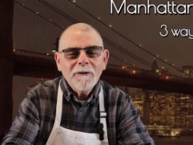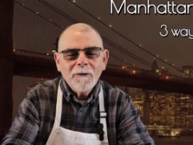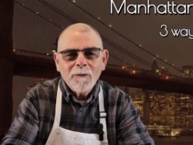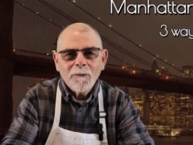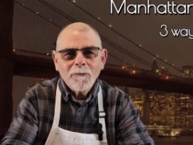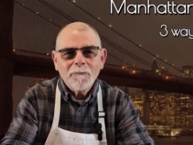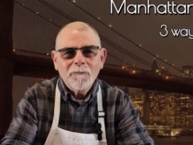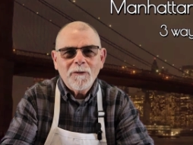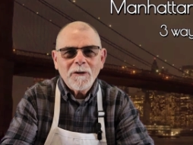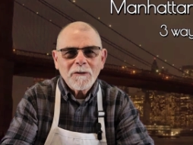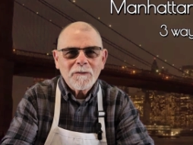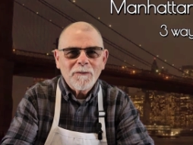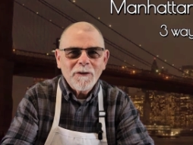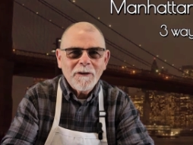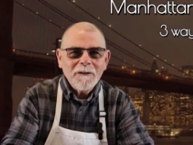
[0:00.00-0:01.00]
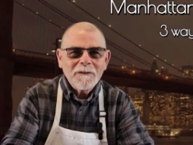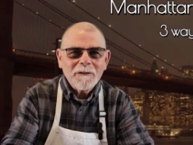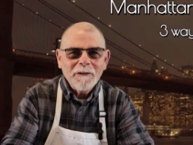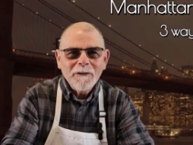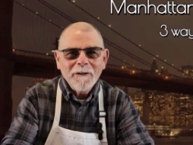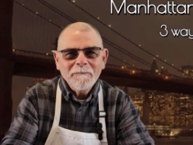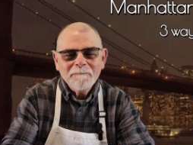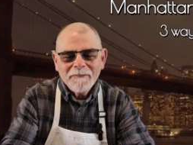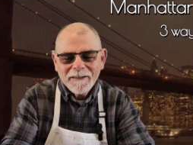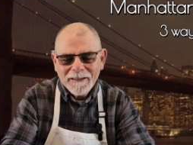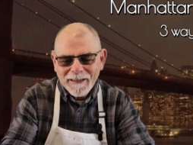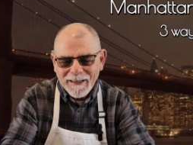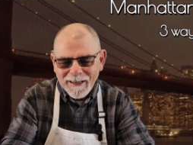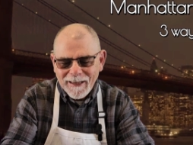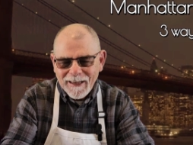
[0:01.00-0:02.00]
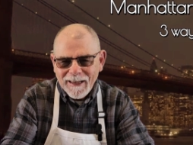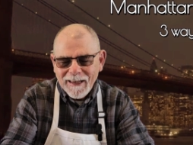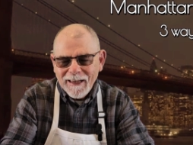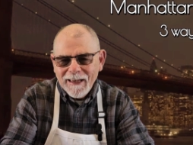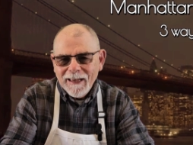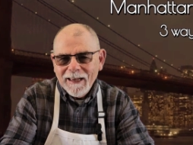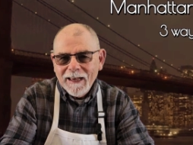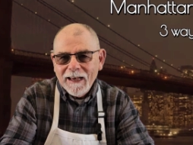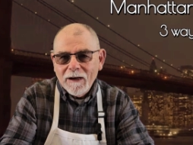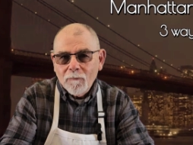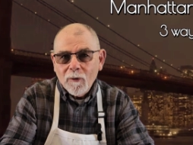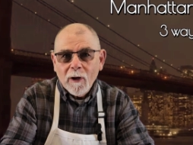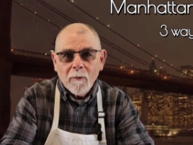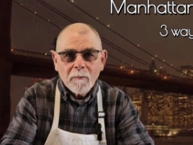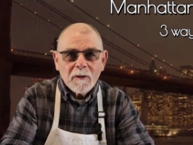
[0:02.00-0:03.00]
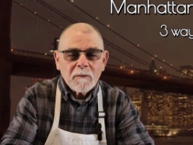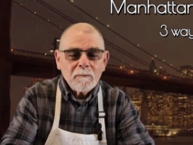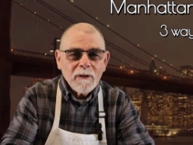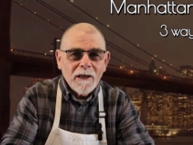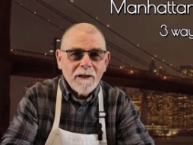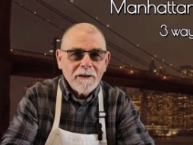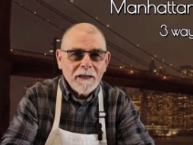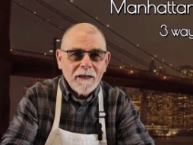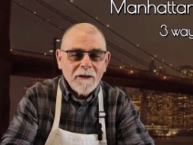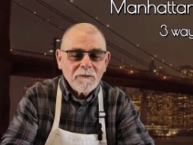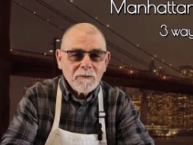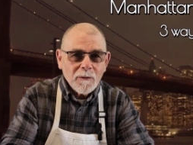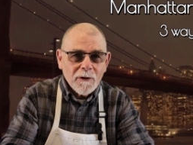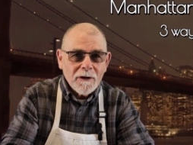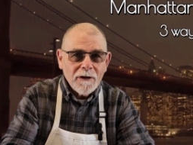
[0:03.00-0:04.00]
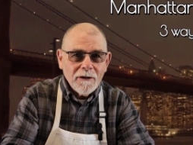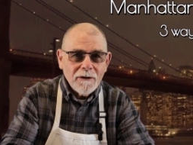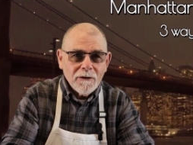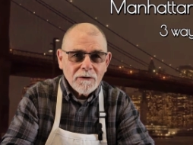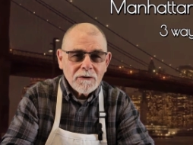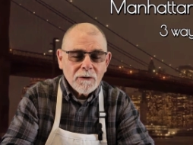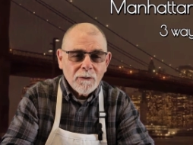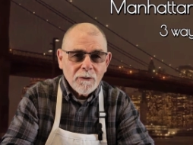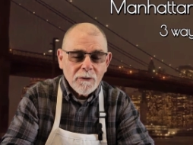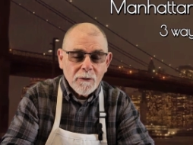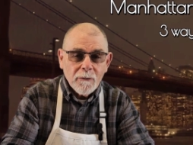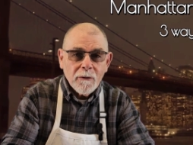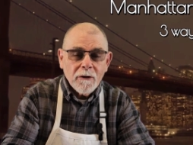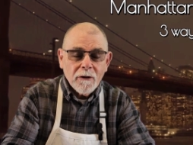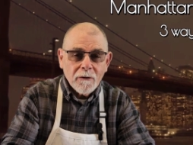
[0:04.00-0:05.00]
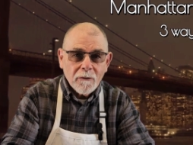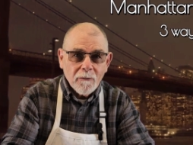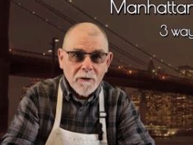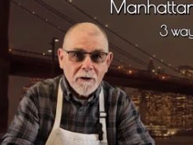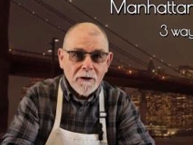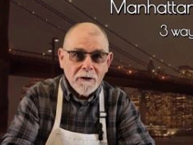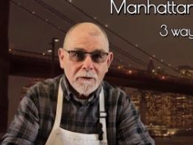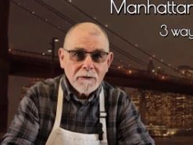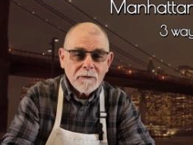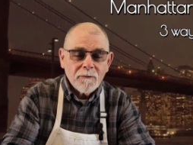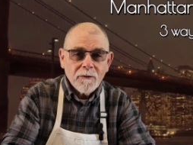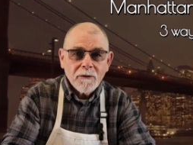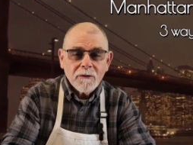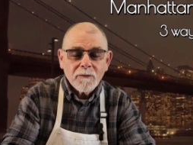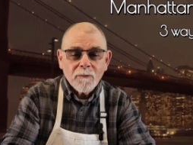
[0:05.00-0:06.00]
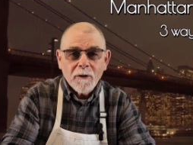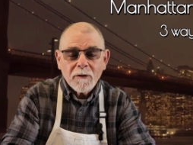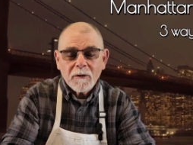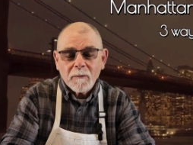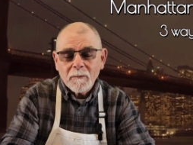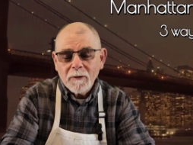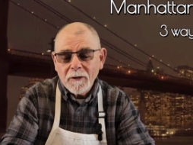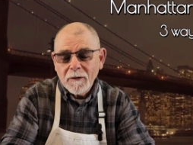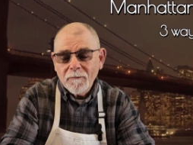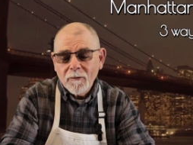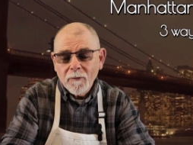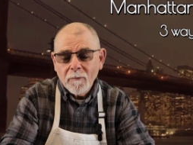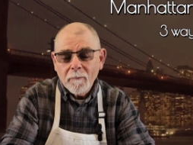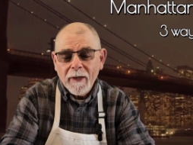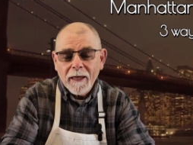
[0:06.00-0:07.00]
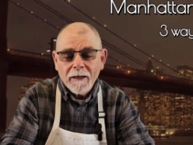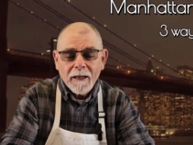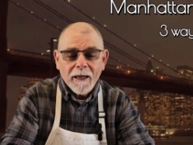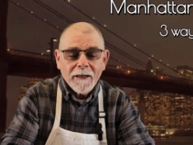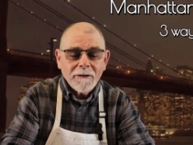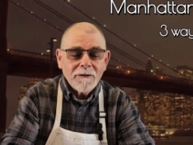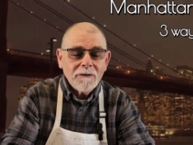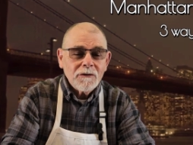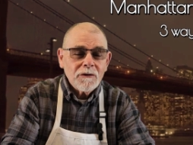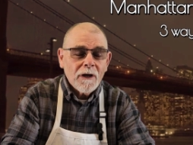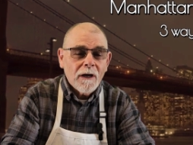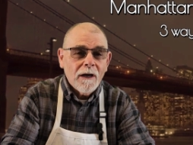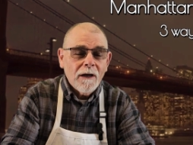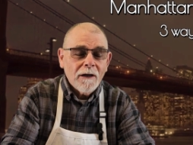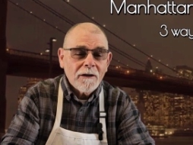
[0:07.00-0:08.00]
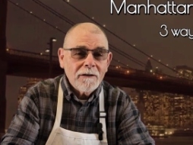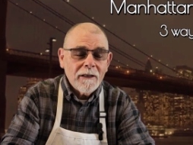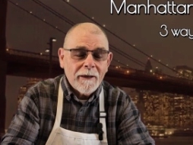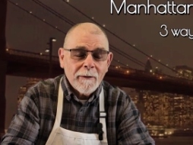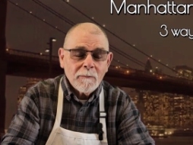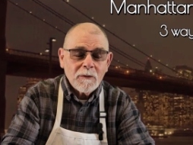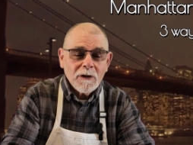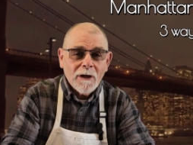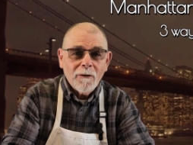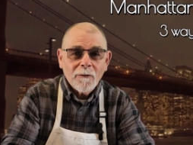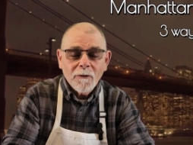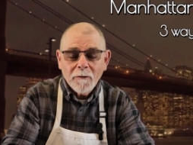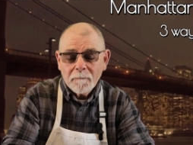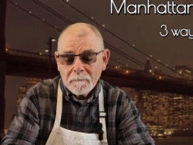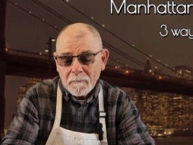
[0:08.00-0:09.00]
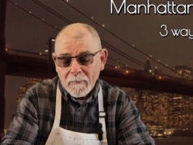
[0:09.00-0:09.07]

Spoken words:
old Fuzzface here. Well, Miss Blondie gets ready to show you the ingredients for this recipe for Manhattan Clam Chowder.